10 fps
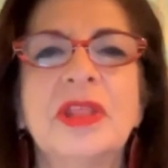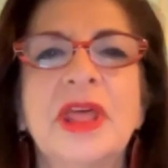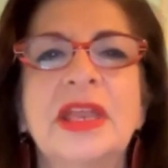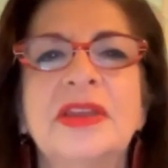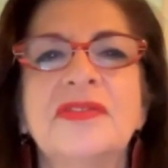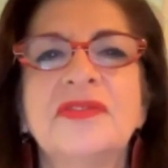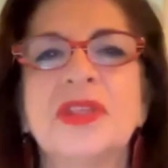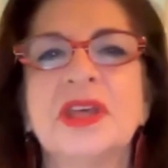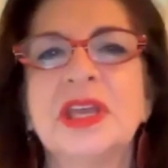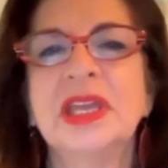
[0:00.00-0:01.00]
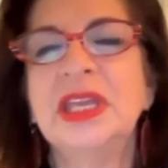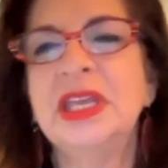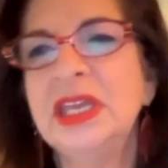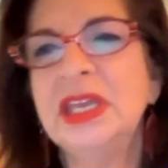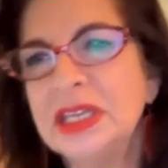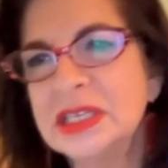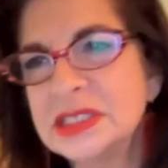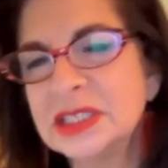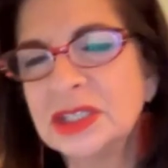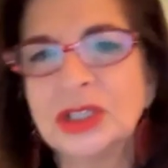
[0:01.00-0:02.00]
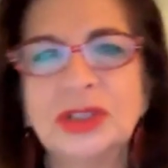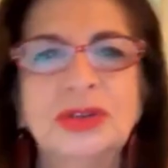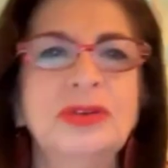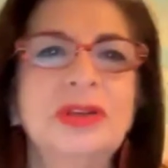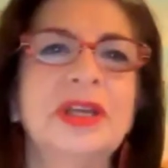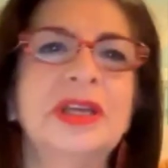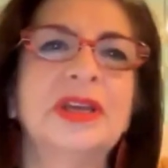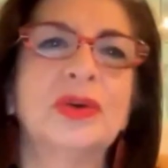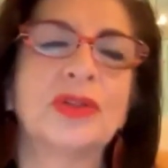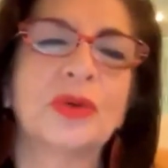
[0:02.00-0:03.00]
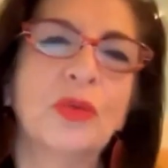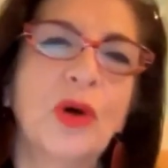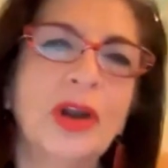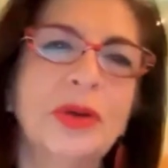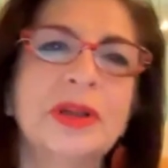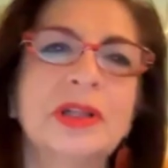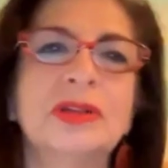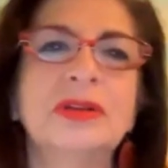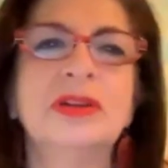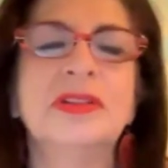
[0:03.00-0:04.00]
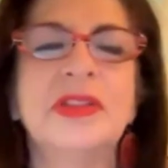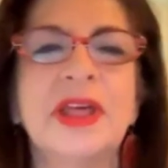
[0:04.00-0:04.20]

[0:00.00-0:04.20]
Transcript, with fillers: and if the heat is included or the water included,